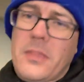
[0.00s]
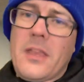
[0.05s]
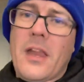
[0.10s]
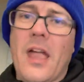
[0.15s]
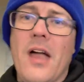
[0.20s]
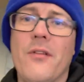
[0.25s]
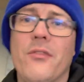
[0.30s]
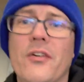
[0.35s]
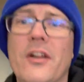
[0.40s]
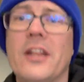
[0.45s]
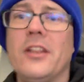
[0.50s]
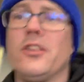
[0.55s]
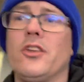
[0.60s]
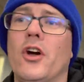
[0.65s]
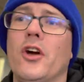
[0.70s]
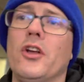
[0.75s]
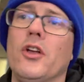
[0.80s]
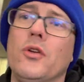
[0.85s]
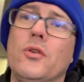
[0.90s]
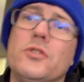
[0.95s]
I've written
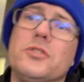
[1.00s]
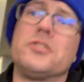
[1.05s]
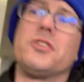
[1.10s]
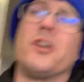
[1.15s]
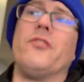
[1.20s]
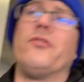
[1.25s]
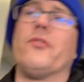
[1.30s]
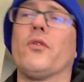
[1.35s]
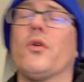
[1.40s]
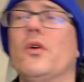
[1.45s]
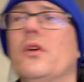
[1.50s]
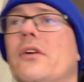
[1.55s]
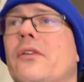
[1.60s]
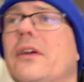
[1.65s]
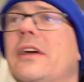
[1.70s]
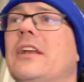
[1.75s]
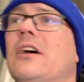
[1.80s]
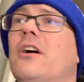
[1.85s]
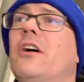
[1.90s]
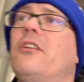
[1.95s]
down a load of stuff, I'm going to
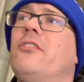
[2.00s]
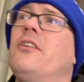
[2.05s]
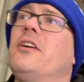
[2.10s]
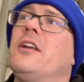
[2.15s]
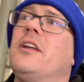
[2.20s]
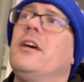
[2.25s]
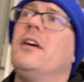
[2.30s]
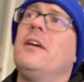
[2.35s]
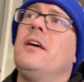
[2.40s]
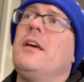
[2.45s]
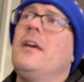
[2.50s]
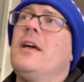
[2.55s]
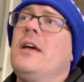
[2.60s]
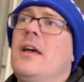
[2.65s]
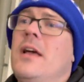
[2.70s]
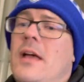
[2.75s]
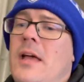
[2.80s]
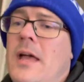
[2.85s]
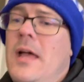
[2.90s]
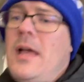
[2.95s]
read off it,
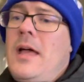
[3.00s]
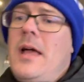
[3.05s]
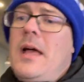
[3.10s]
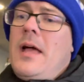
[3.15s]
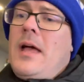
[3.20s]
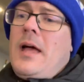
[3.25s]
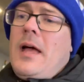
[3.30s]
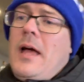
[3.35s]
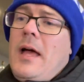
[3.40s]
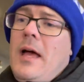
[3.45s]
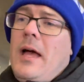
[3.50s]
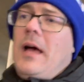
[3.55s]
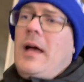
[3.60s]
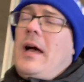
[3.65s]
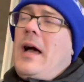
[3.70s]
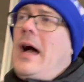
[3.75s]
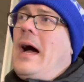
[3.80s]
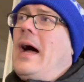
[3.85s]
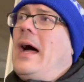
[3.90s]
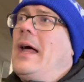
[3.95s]

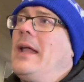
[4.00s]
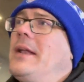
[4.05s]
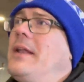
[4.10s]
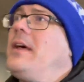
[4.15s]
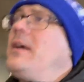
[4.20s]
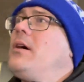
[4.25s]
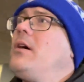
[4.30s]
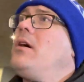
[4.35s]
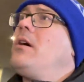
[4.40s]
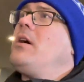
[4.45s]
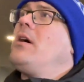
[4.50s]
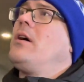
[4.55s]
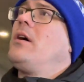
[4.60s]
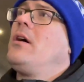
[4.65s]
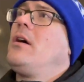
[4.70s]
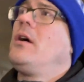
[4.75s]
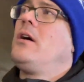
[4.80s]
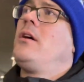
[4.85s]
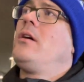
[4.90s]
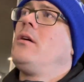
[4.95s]
and
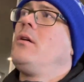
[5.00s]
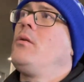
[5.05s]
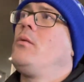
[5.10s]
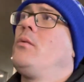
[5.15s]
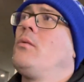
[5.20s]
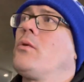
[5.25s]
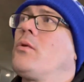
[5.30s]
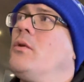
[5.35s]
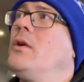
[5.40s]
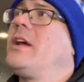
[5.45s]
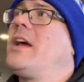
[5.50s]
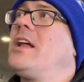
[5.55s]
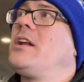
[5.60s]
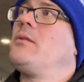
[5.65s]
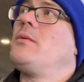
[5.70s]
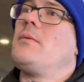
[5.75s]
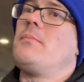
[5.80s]
we're going to get a wee